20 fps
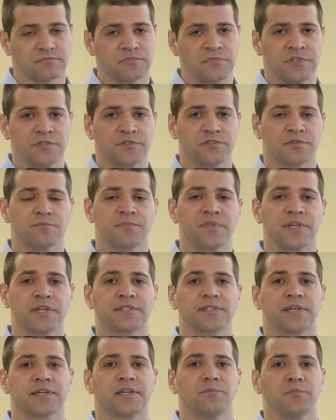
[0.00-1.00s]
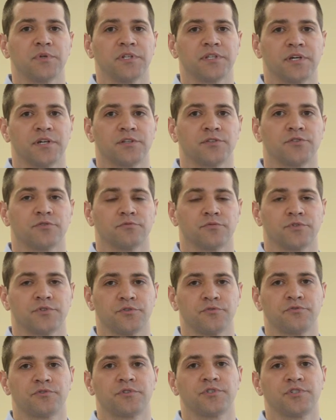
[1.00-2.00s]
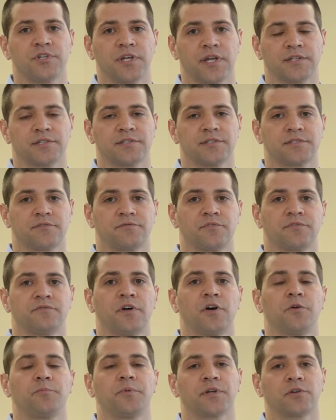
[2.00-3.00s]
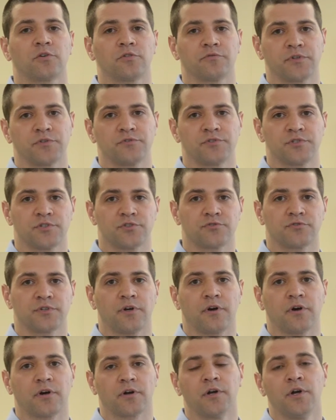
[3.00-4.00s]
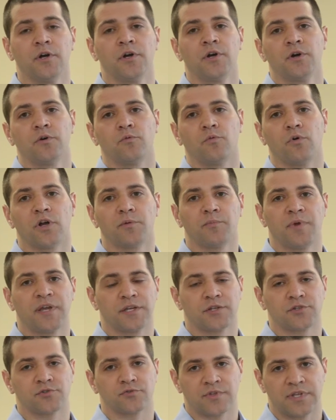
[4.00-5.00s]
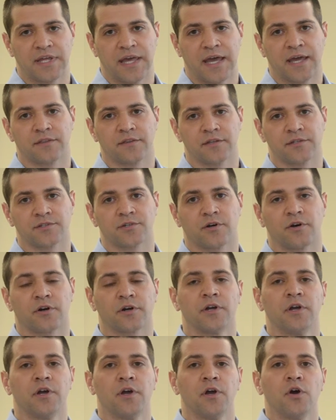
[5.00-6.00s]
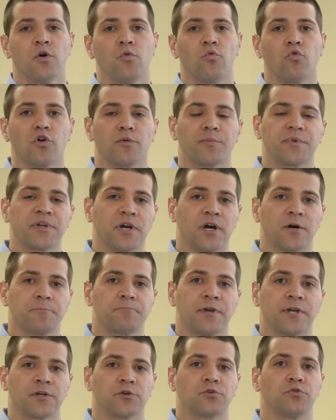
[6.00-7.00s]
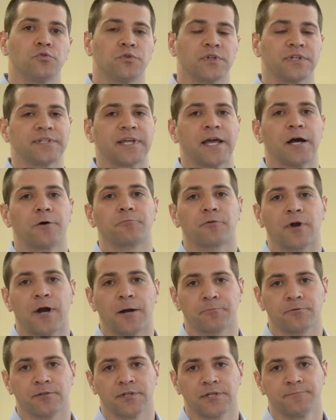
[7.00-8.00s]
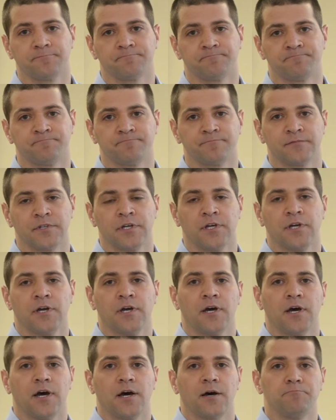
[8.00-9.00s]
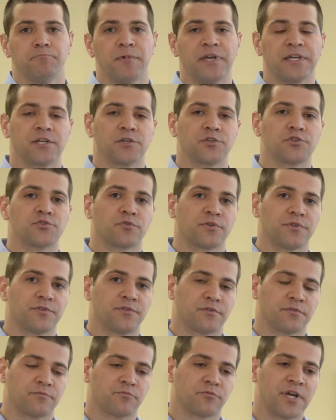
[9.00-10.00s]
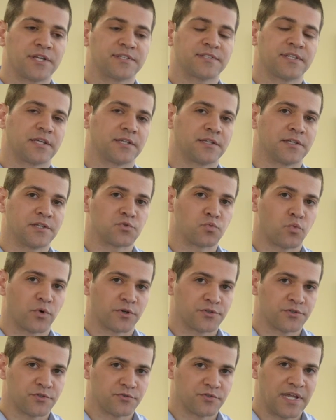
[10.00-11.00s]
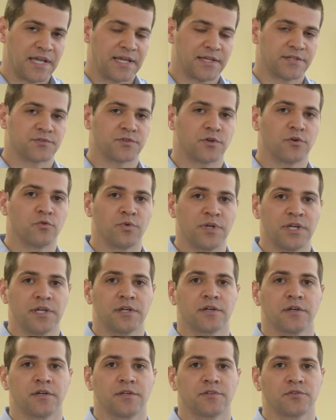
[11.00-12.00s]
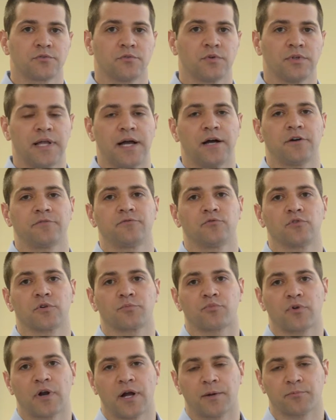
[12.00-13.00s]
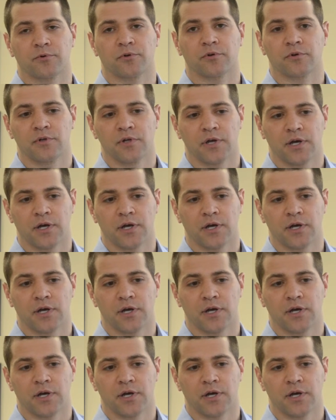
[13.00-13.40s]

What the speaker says: Some things that can be done to reduce the chances of developing an overuse injury are, one, making sure the athletes are warming up and cooling down properly, making sure that they're resting at least 1 or 2 days a week to allow for proper